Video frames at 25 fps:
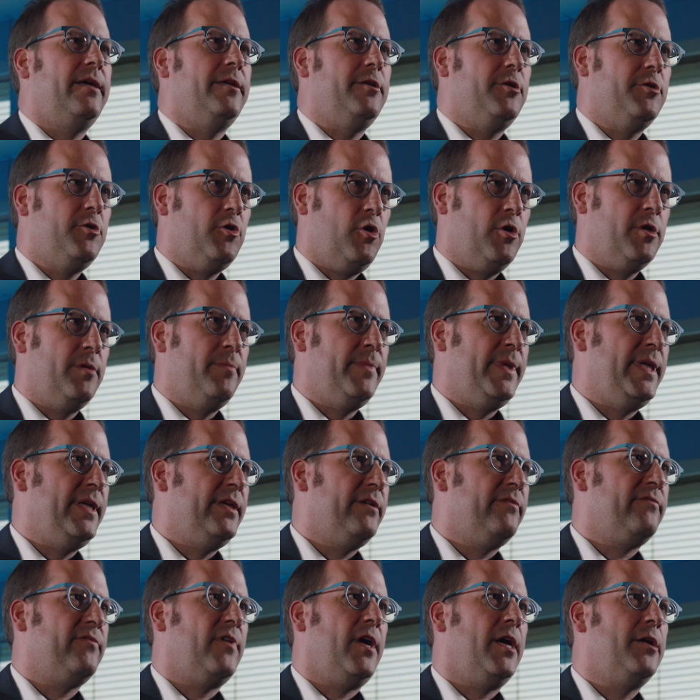an autonomy
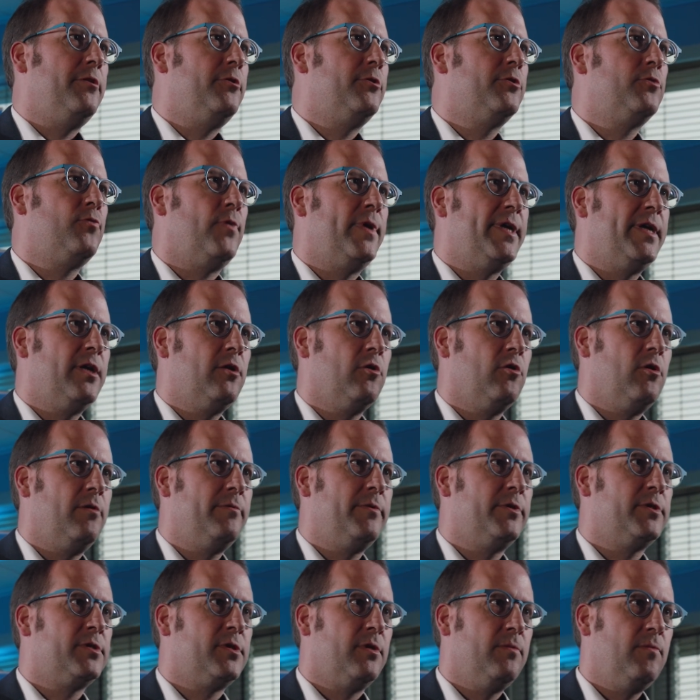of 120
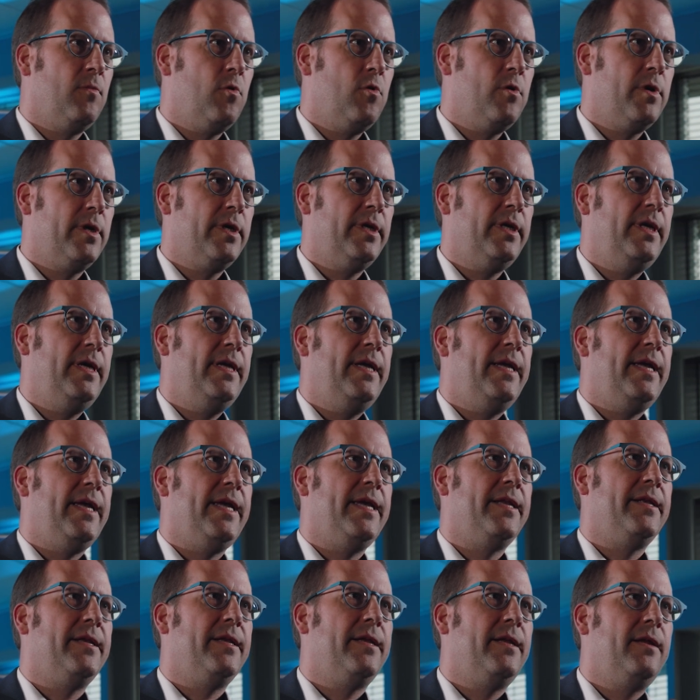kilometers or more
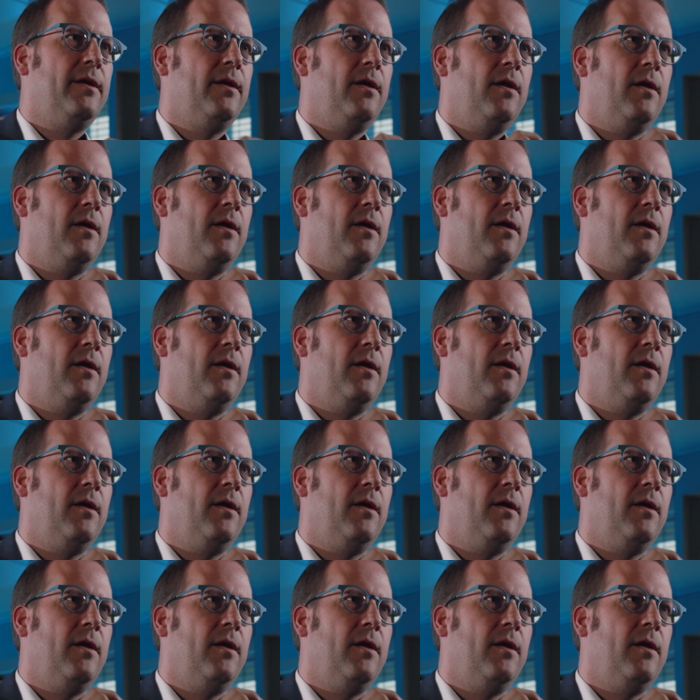in